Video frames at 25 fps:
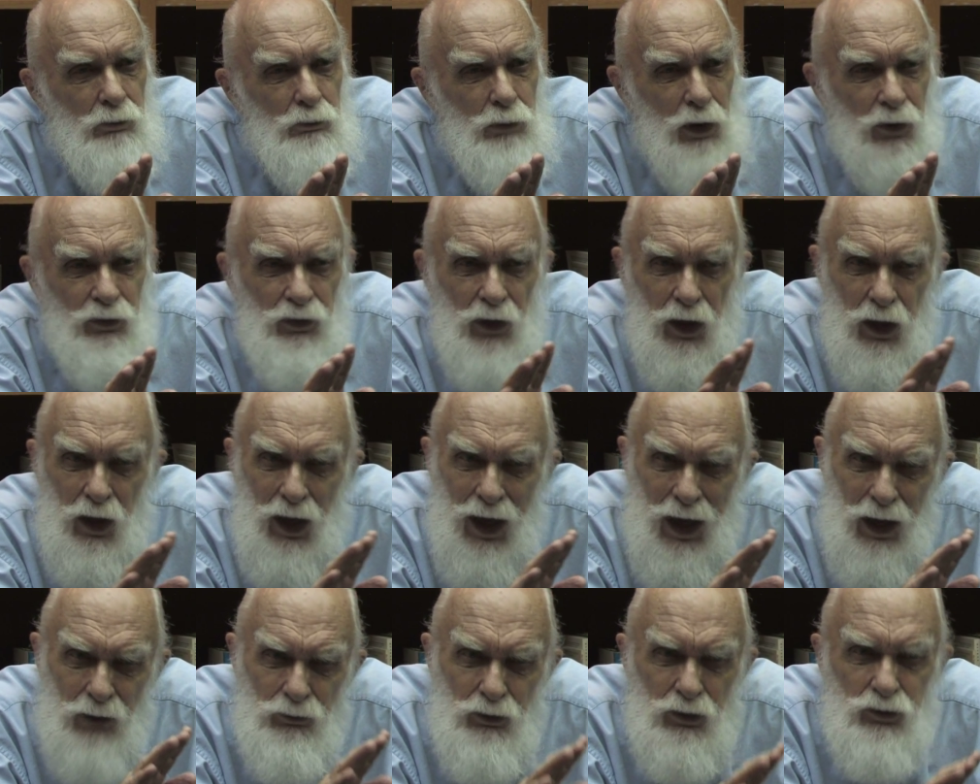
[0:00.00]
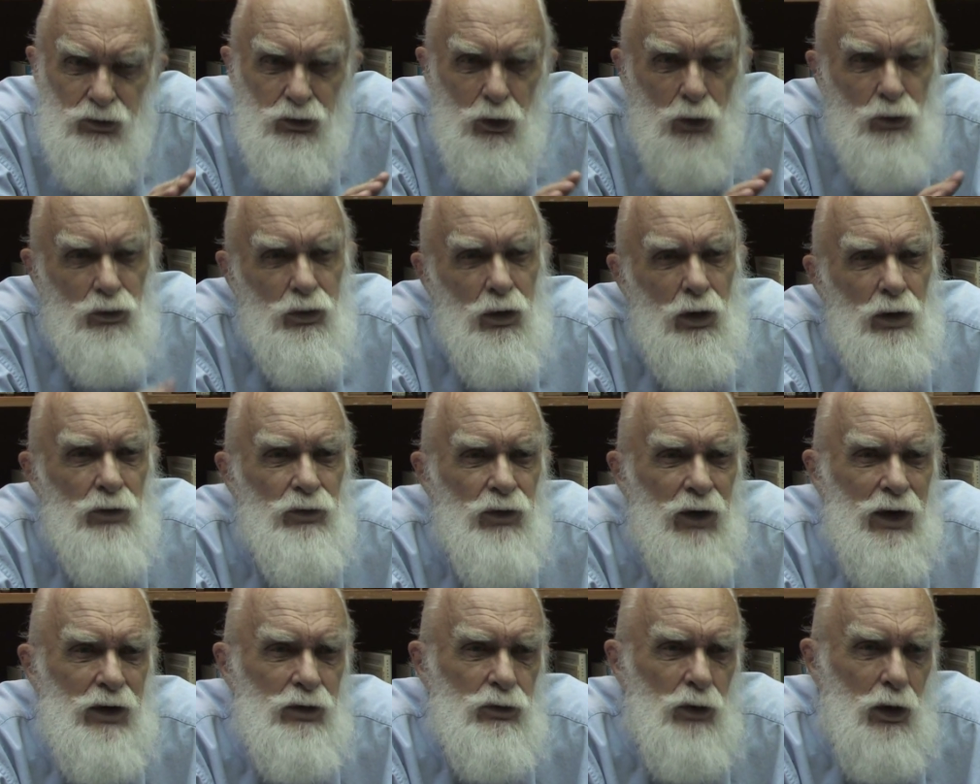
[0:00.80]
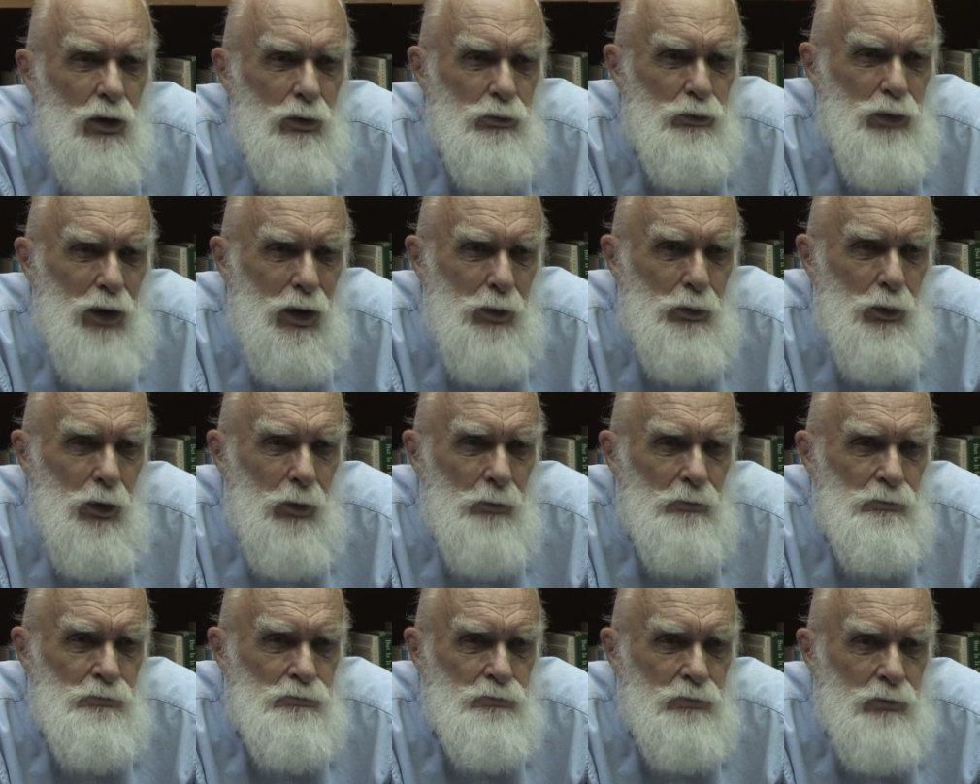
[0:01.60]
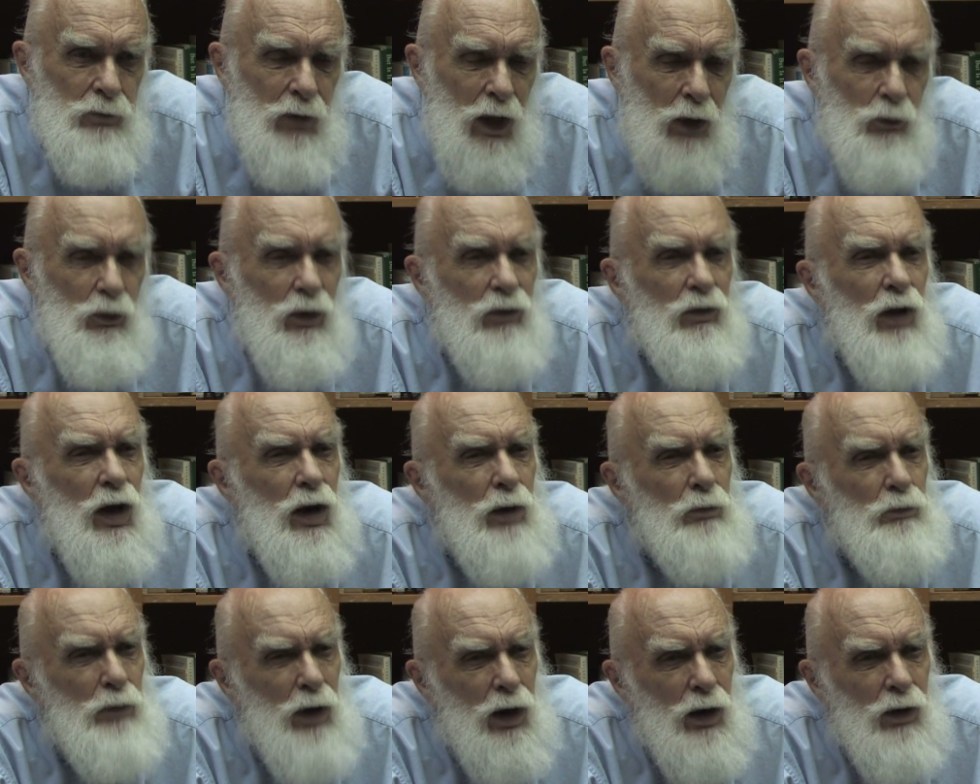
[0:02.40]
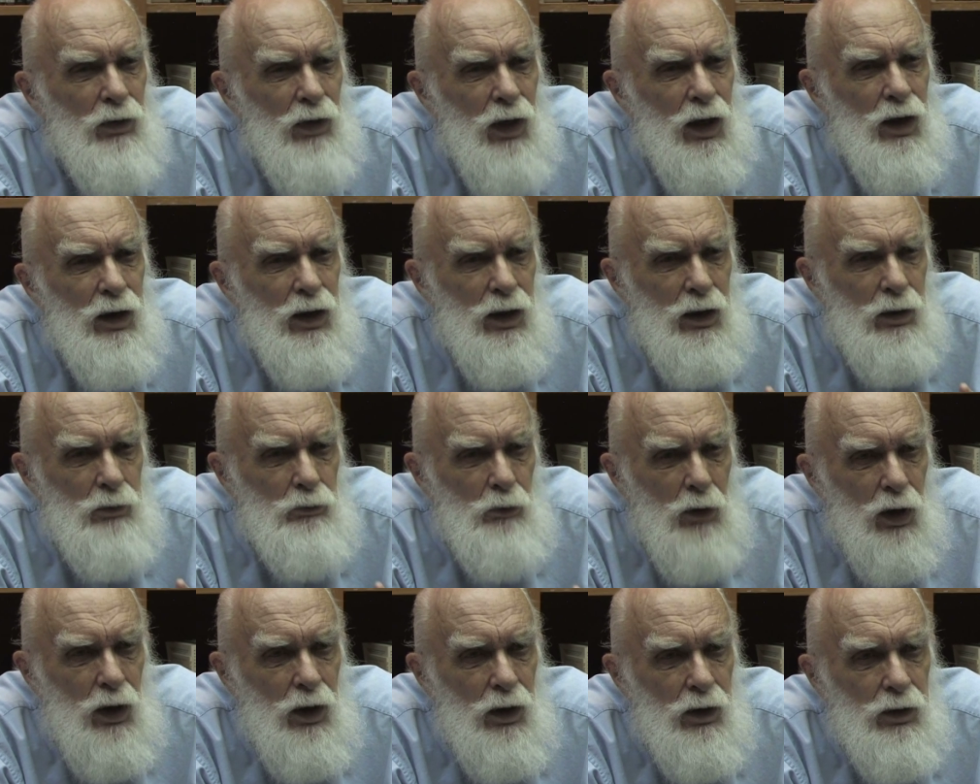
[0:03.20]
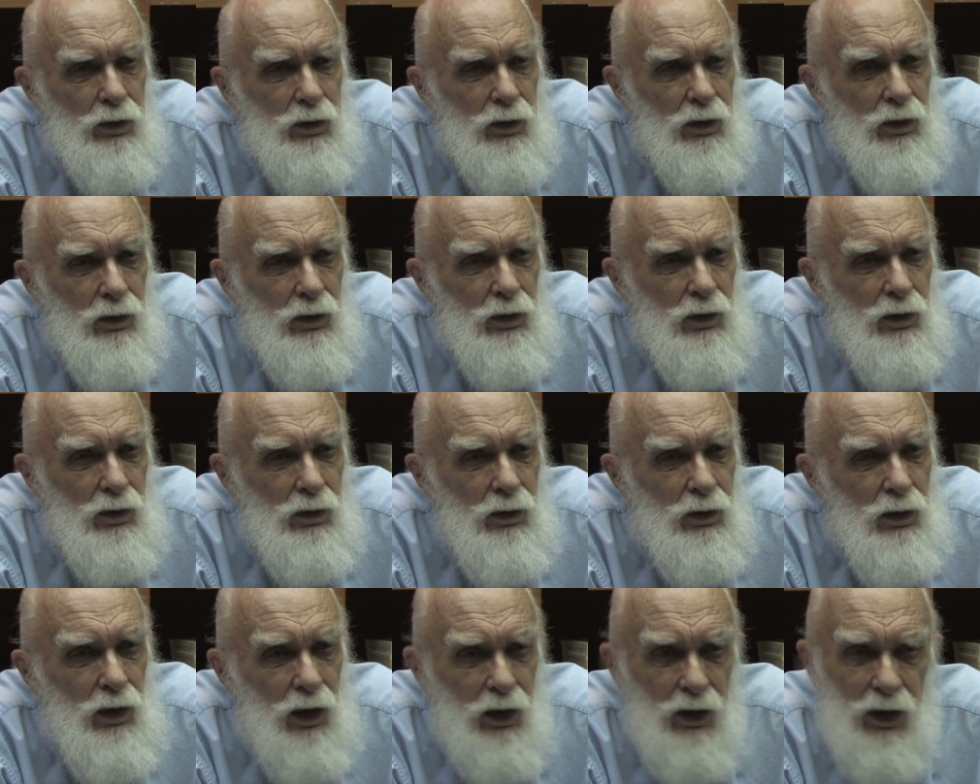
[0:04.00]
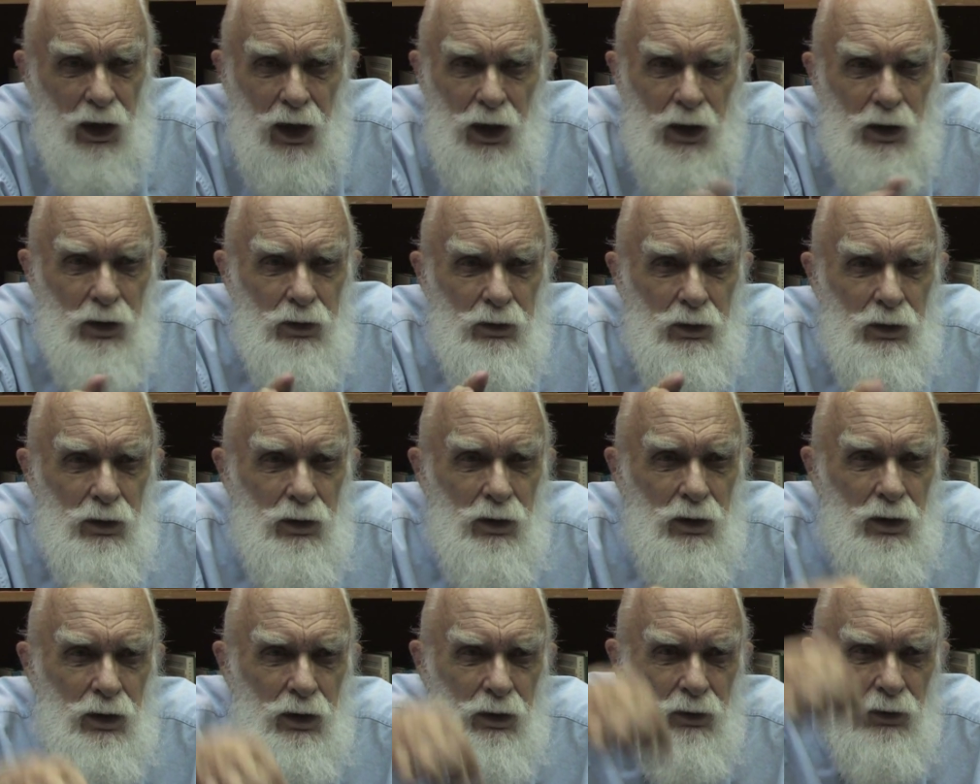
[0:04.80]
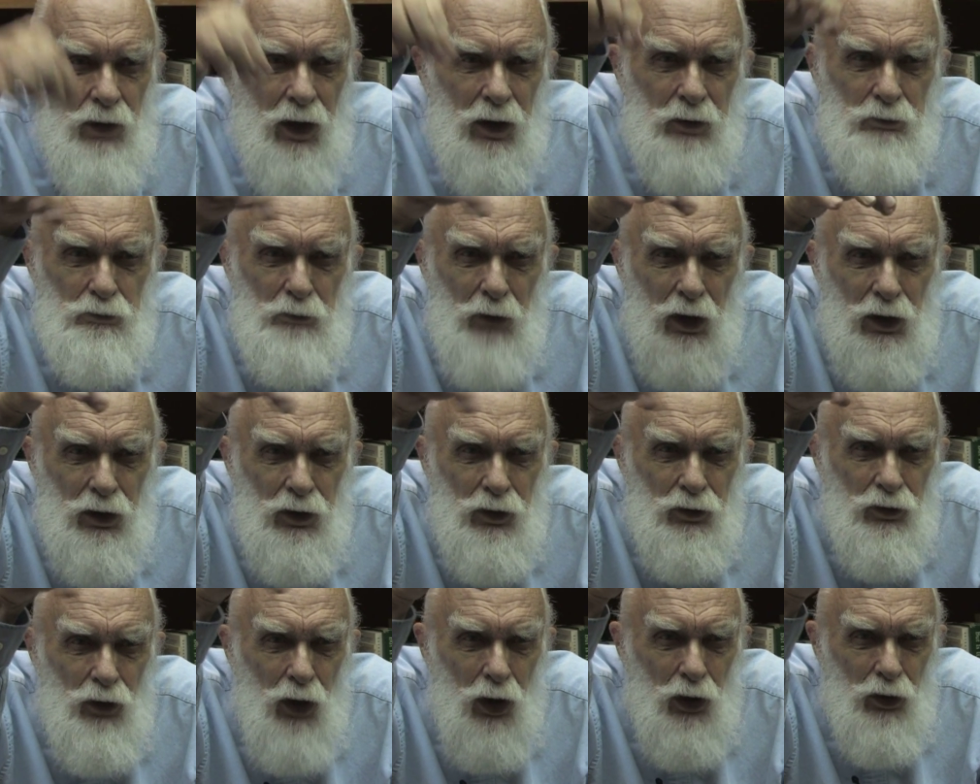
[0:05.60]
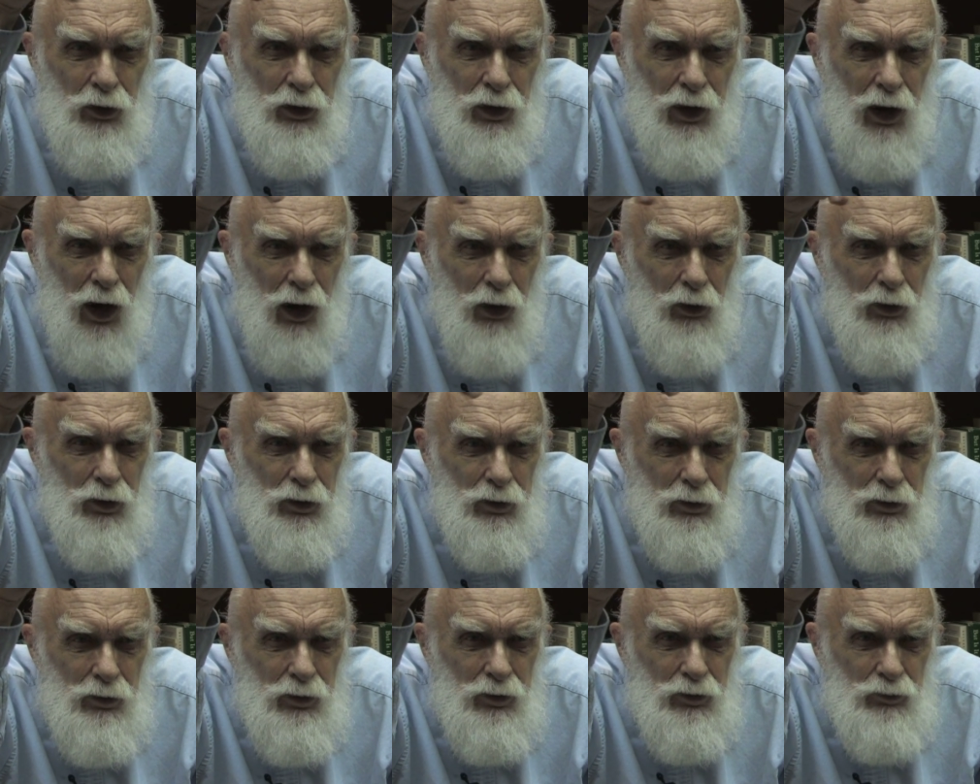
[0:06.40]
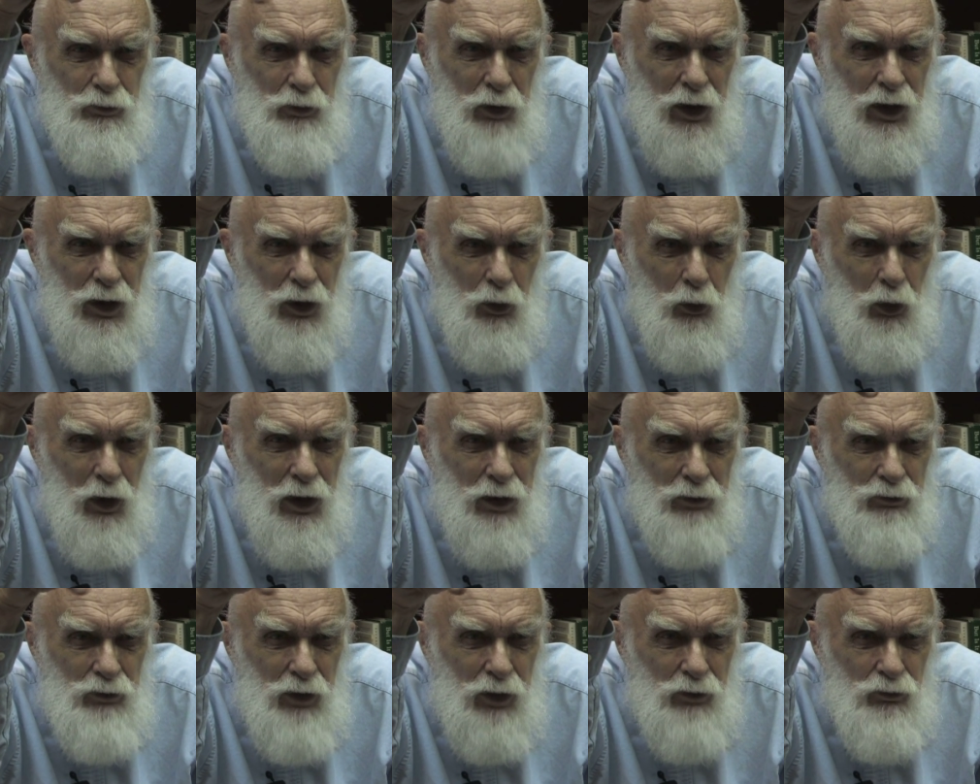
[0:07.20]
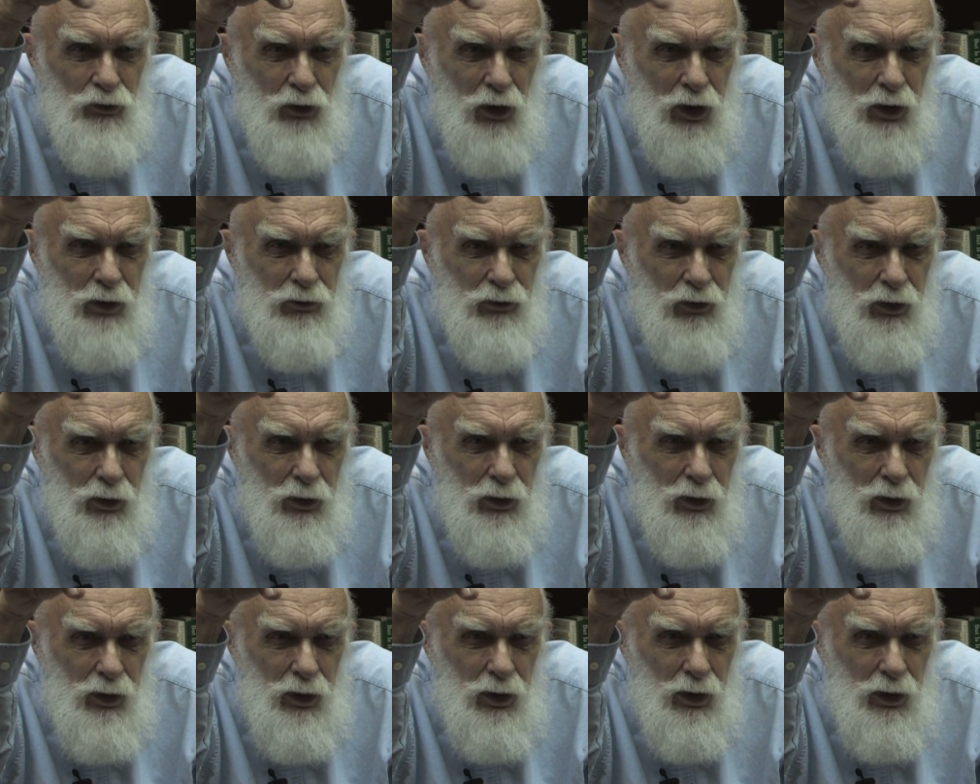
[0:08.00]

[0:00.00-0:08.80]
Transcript: But they have a social effect on people, and we've got to bear that in mind. Again, that million-dollar carrot is being waved in front of you.